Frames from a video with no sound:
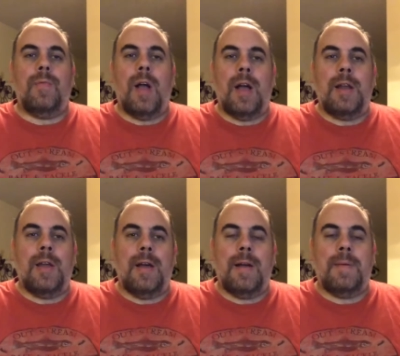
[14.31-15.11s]
Ron
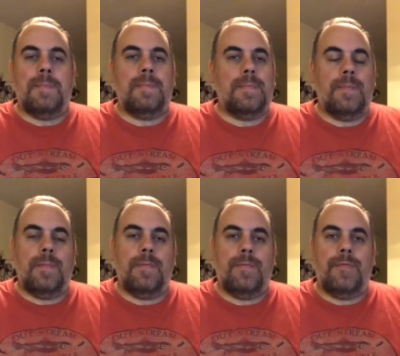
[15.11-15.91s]
um,
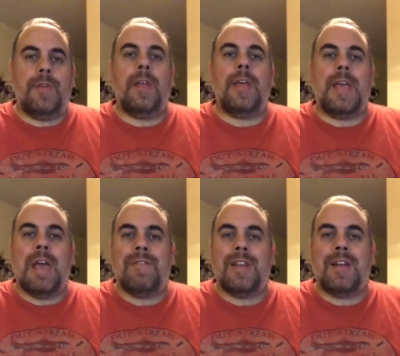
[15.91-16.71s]
felt like
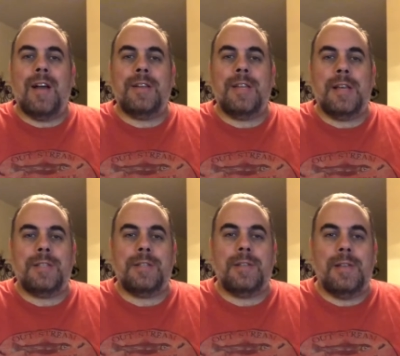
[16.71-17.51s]
having a
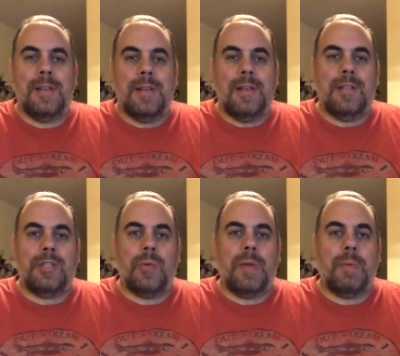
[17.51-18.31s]
contest,
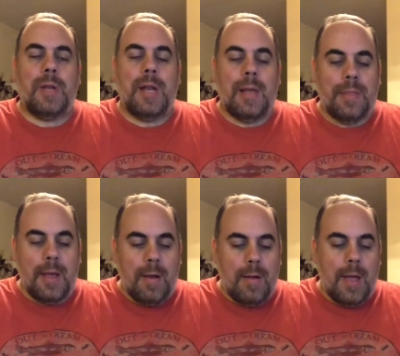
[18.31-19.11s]
so he put it out
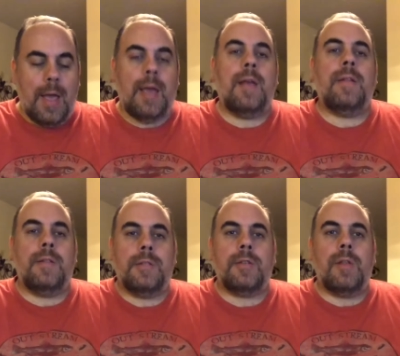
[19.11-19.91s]
there, and
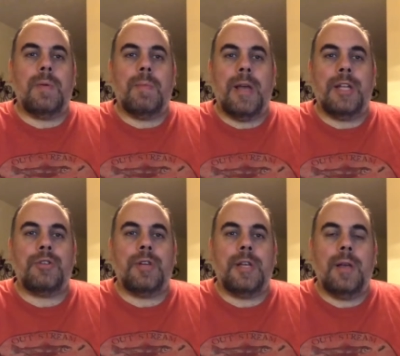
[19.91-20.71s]
this is going to be my
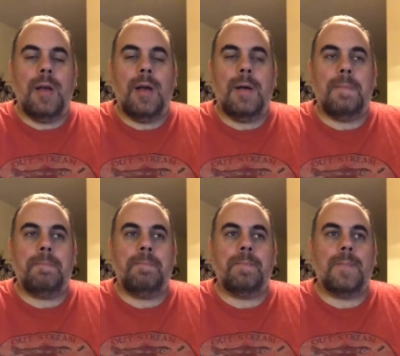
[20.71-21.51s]
entry.
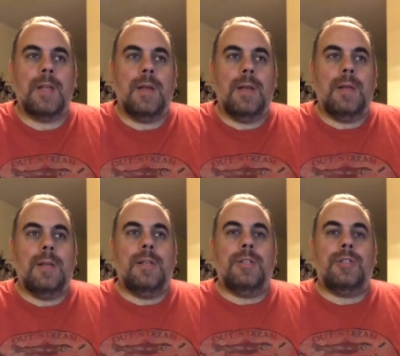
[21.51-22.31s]
Um,
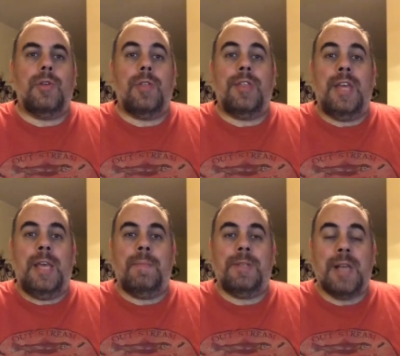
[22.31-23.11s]
so the
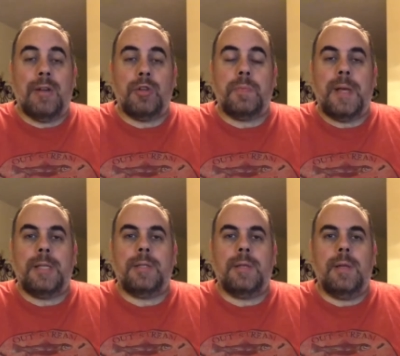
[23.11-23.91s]
theme is outer
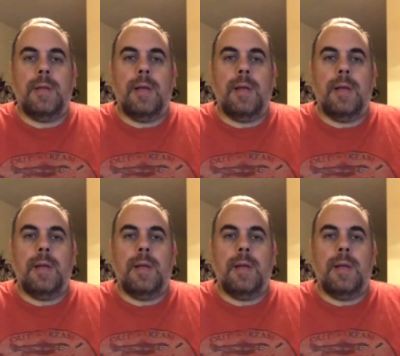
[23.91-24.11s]
space.